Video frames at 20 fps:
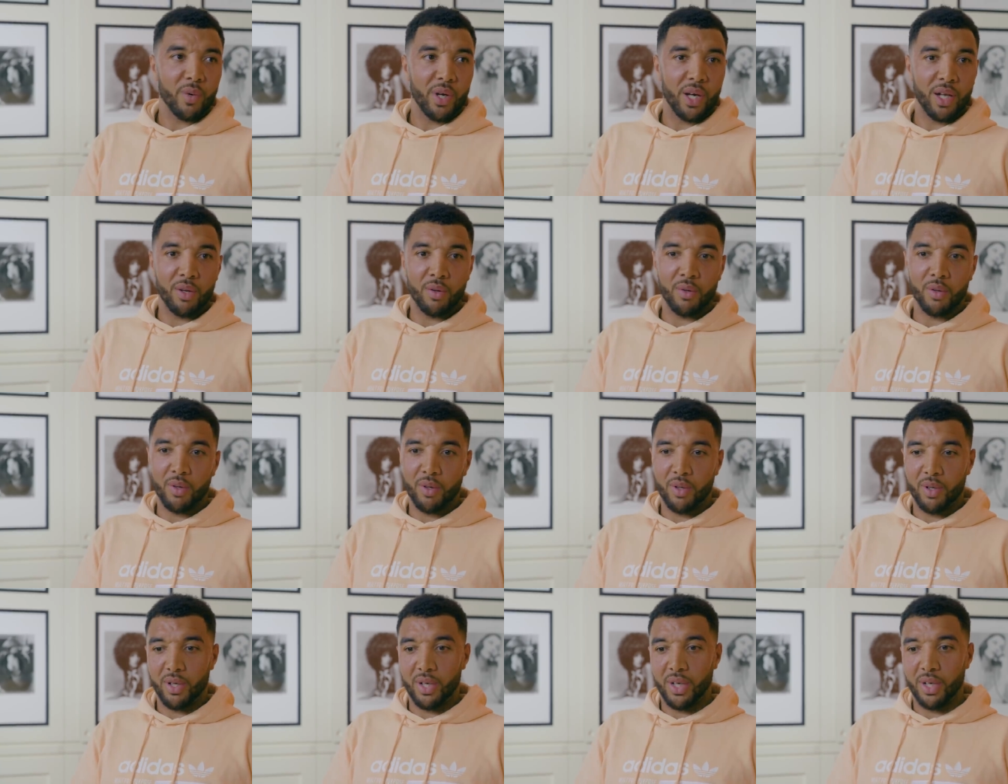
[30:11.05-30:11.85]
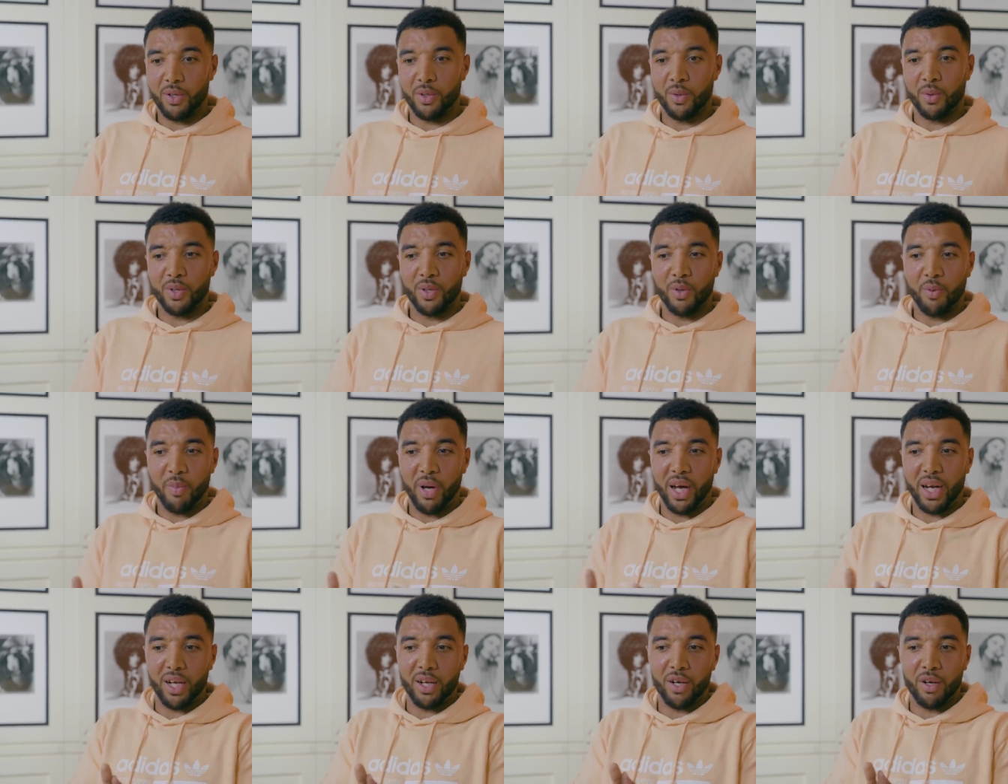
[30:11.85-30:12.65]
And I'd always look
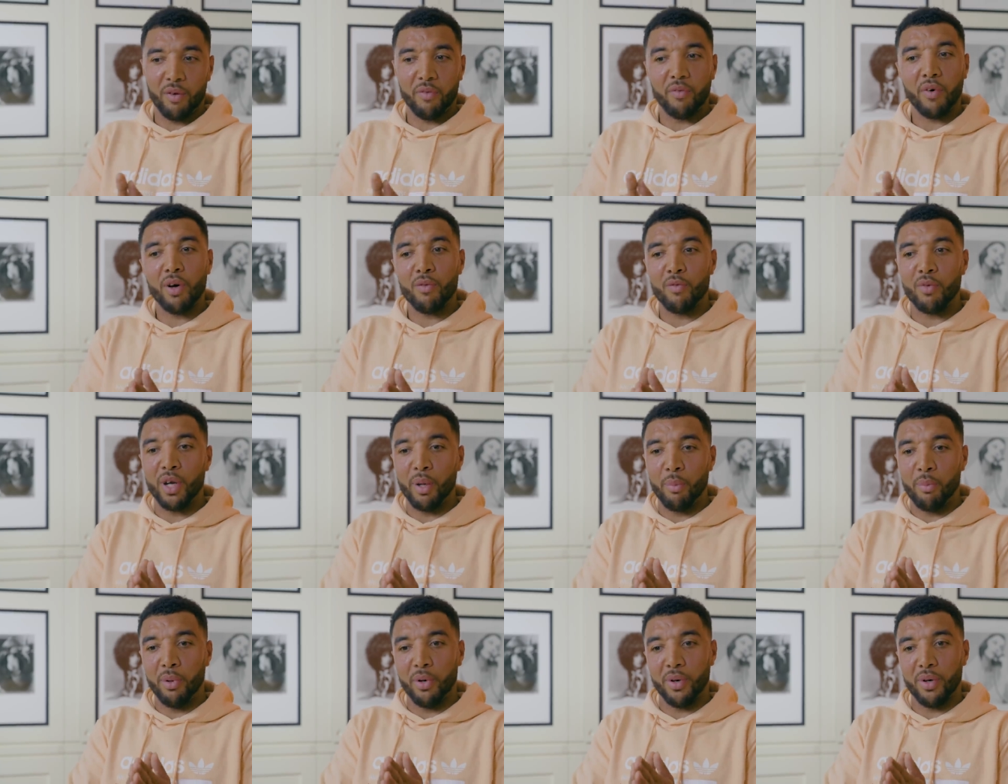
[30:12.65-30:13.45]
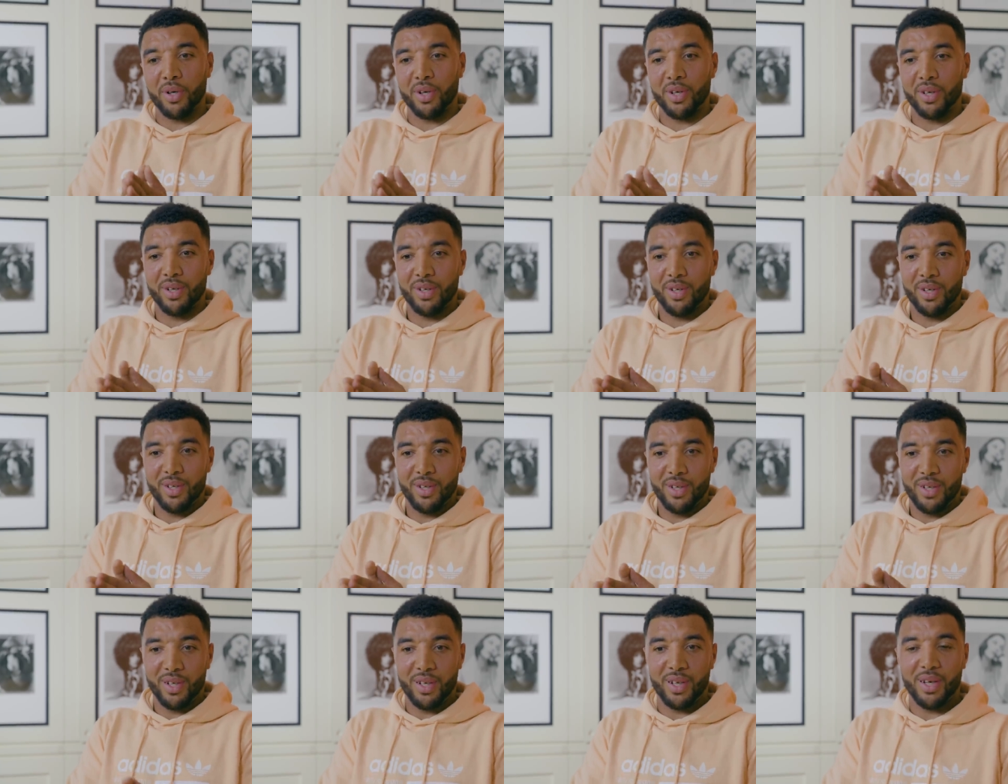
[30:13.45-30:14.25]
back and go, if I've written a book
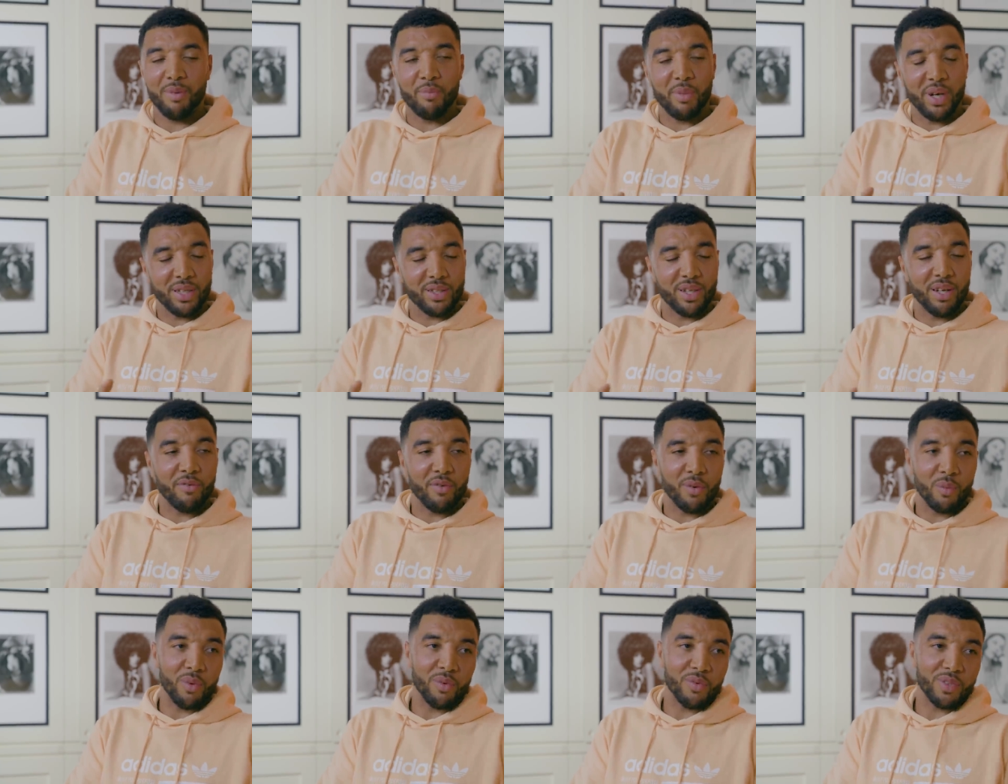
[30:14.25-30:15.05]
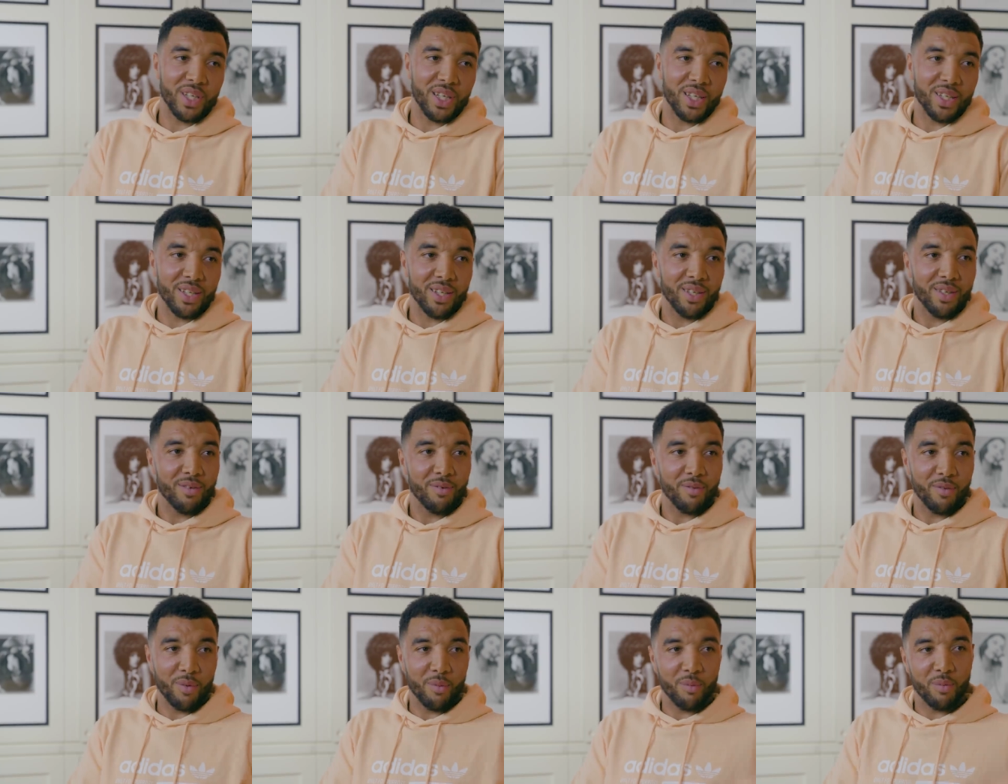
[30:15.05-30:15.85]
based on everything we've said
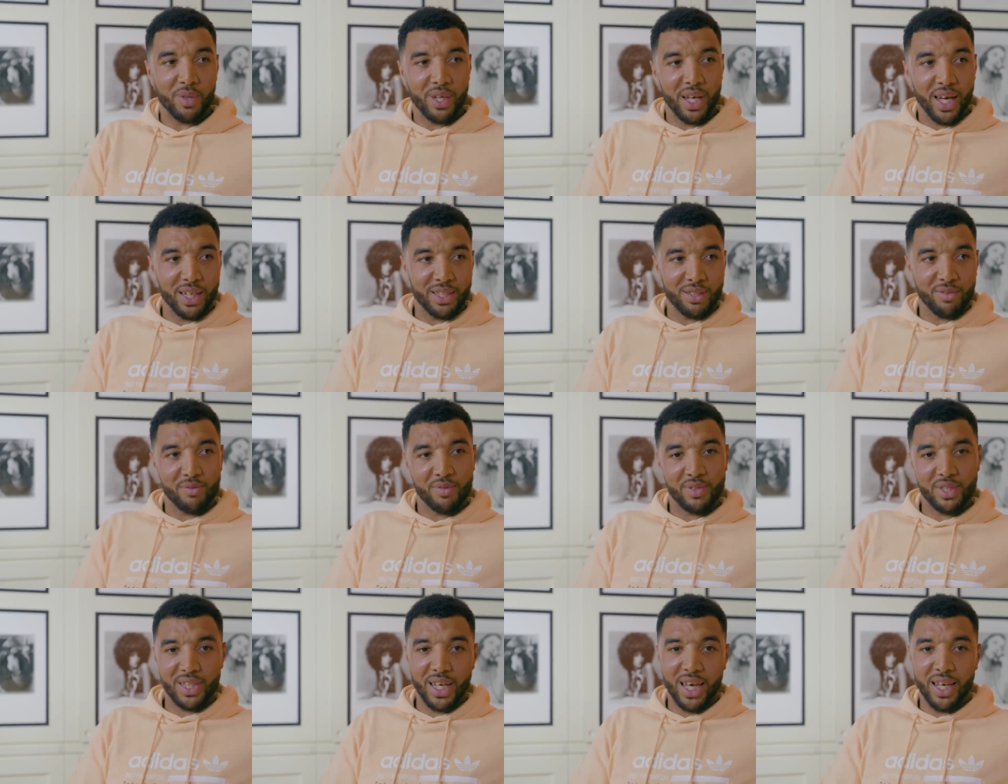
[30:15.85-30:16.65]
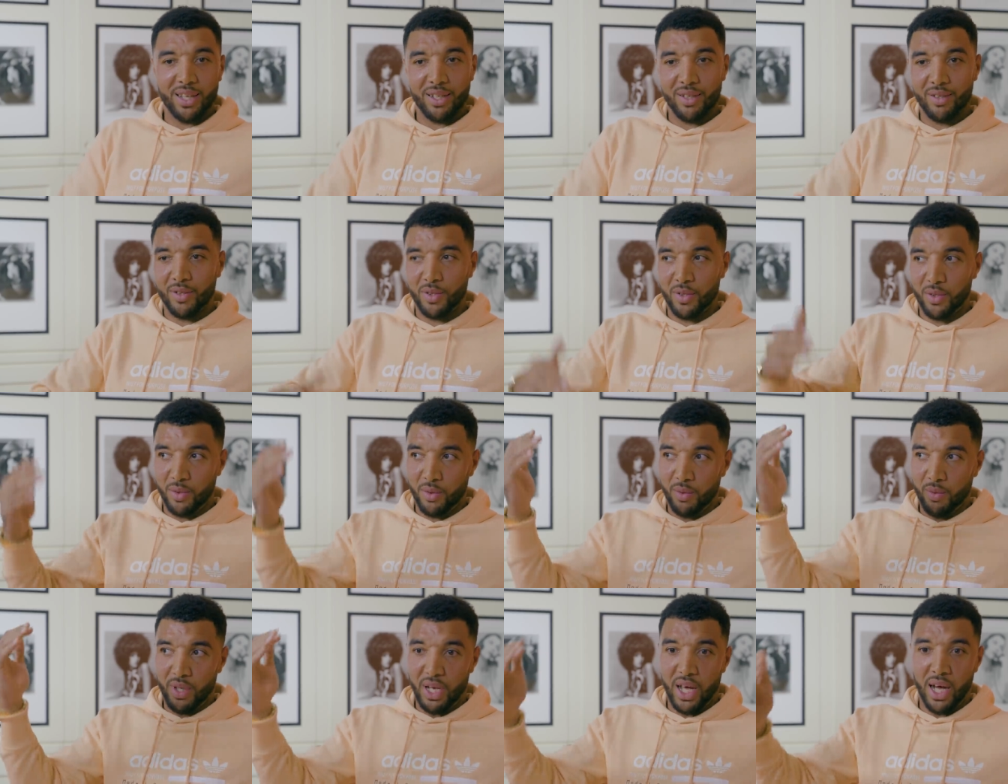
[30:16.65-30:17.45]
from the age of 10
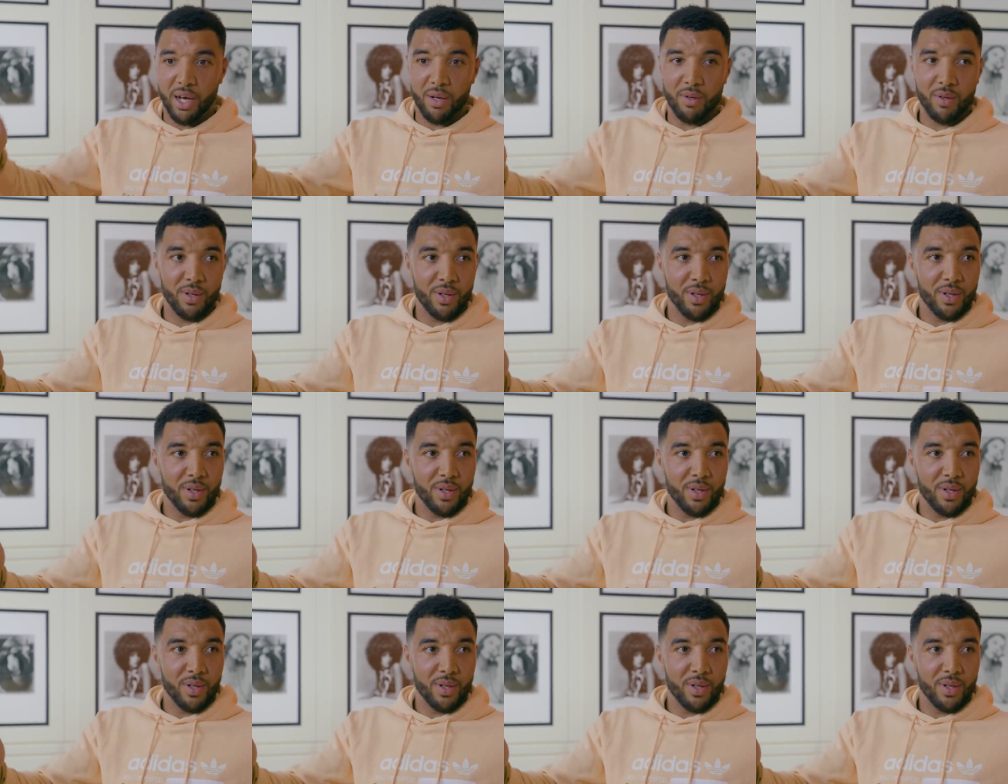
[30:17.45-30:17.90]
to now,